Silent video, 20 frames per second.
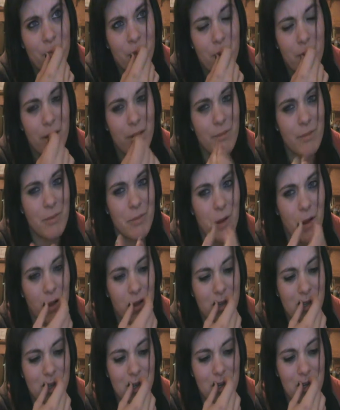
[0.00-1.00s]
And I'm
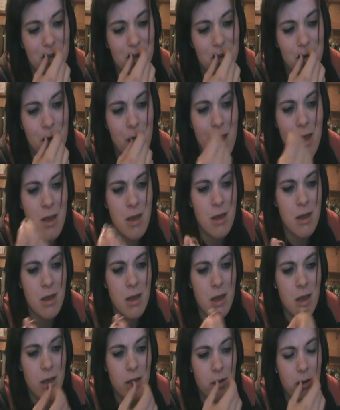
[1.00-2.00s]
apologizing.
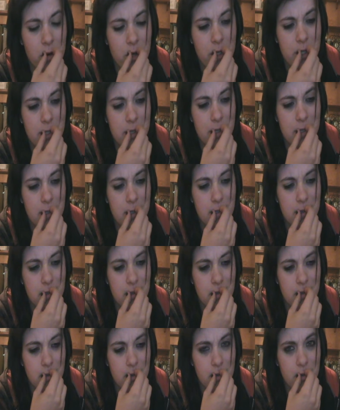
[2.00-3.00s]
And Chris says,
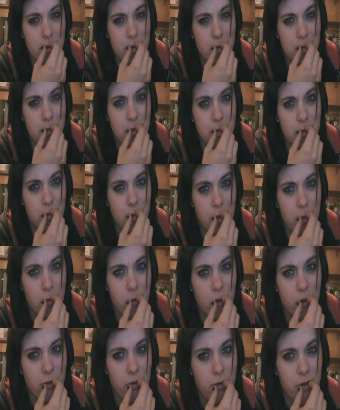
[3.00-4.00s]
Chris is my
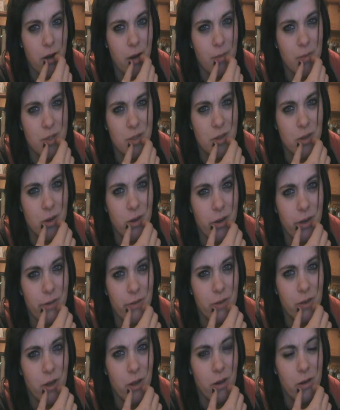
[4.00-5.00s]
boyfriend. I'm sorry
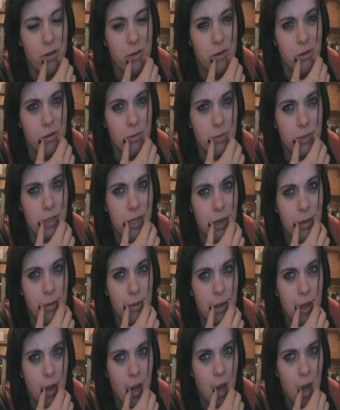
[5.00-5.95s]
if you got your hopes up.